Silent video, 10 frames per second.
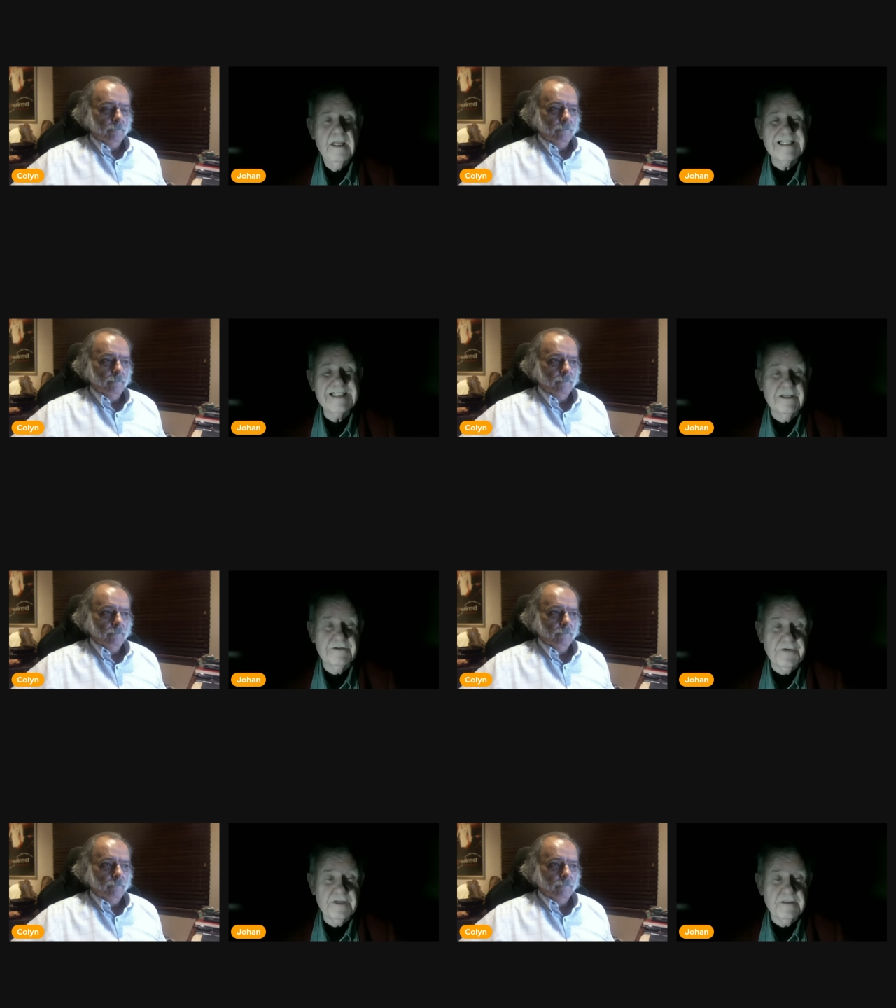Speaker 1: it's
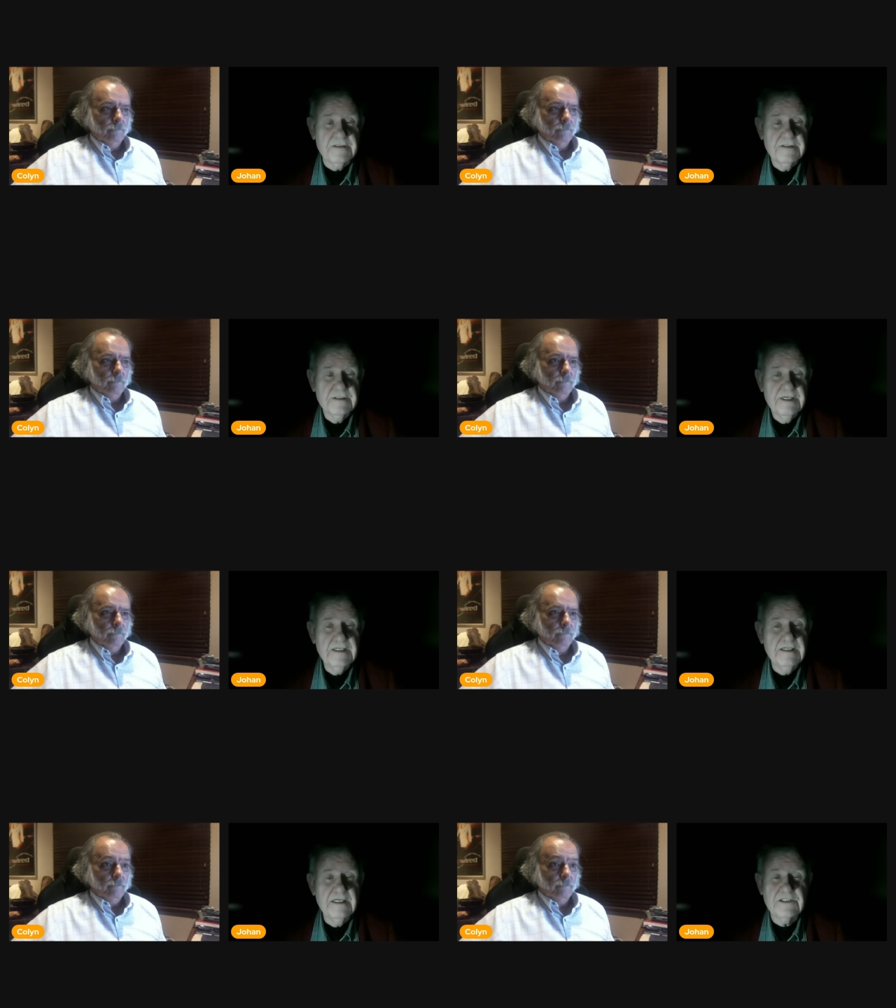difficult.
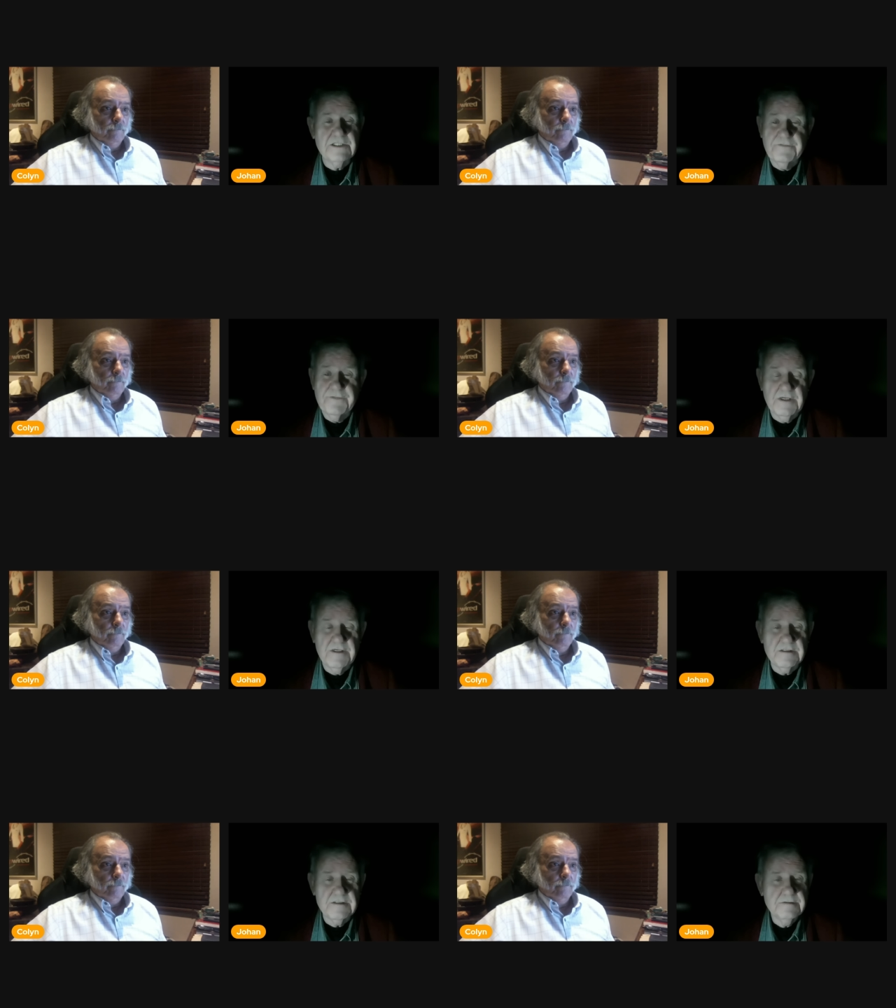It is
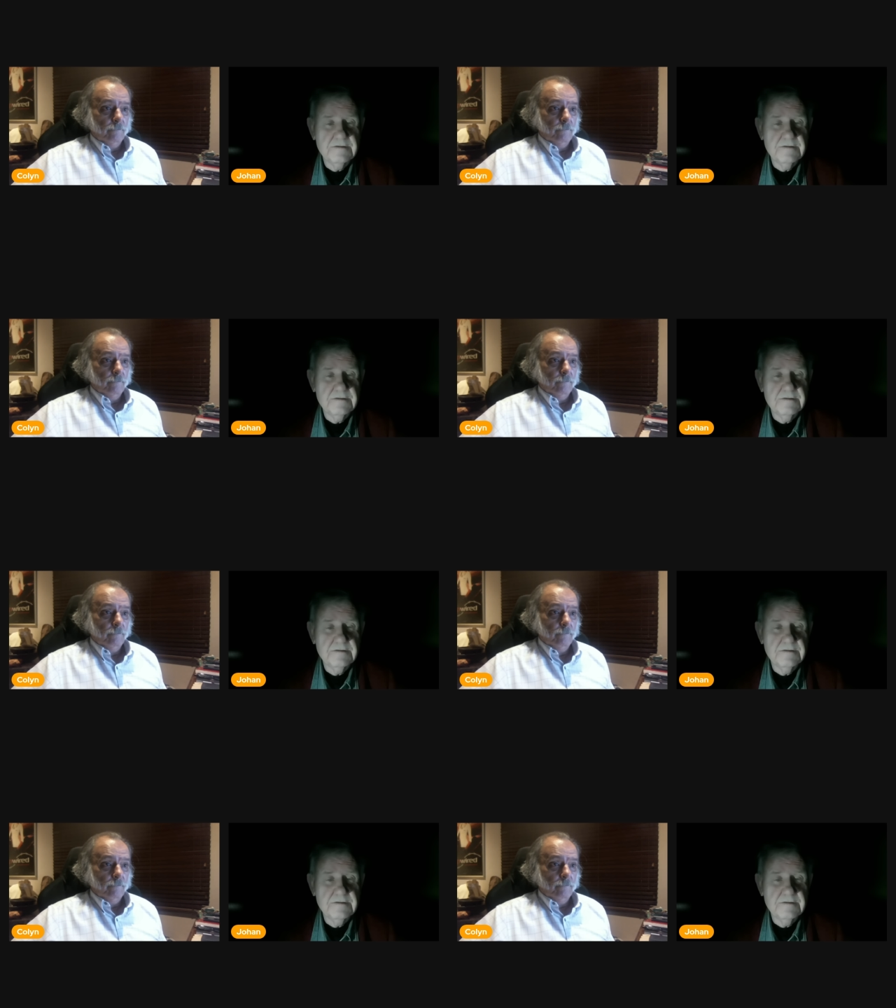difficult.